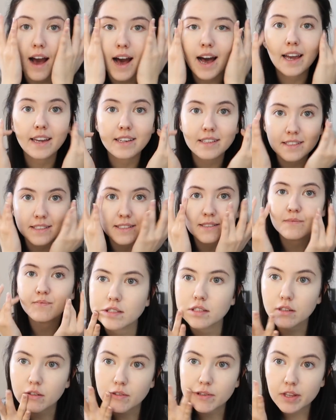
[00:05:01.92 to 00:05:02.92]
eyes.
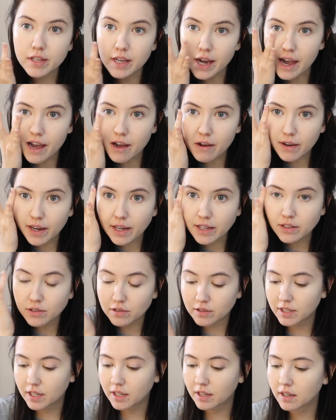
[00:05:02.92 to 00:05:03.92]
So now I
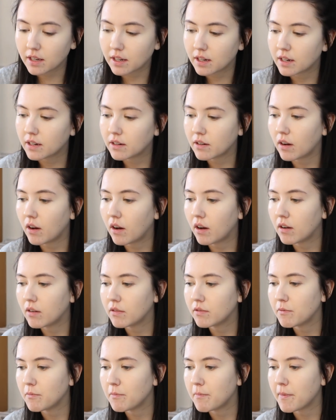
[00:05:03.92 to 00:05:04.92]
need to take care
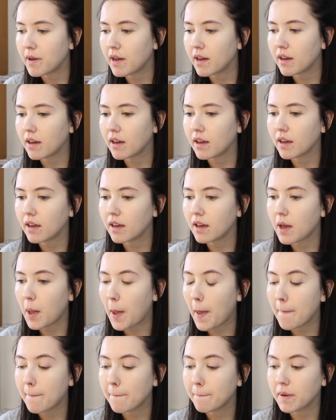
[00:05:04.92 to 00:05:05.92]
of my
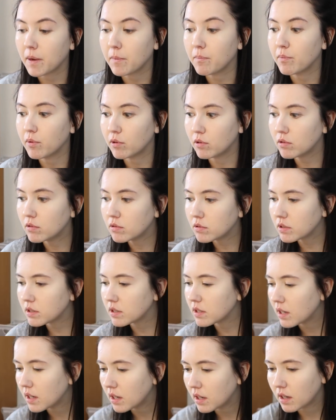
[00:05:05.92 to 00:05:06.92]

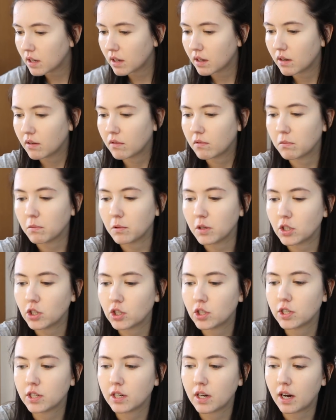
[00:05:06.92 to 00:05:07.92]
pimples,
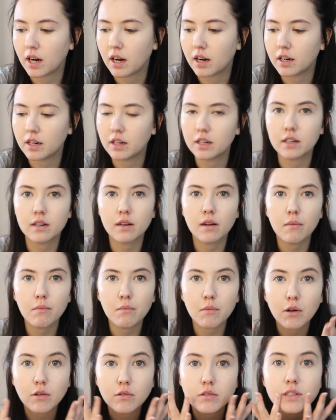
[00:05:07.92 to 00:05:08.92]
which
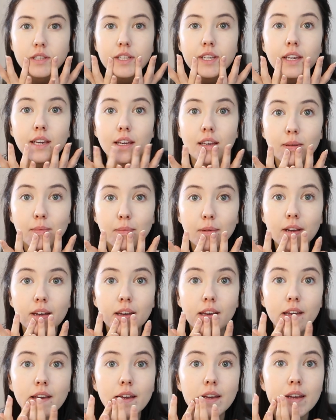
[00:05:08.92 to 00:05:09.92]
are mostly in
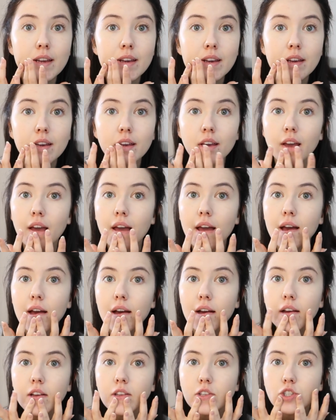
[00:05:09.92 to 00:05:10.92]
my
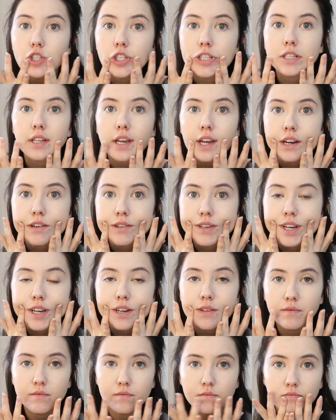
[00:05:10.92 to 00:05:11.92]
chin
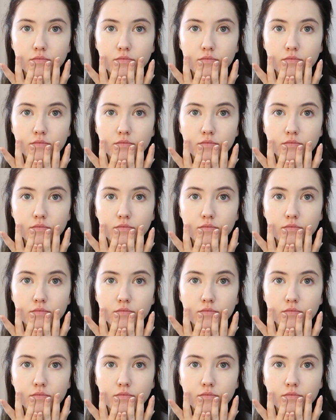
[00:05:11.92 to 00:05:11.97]
area.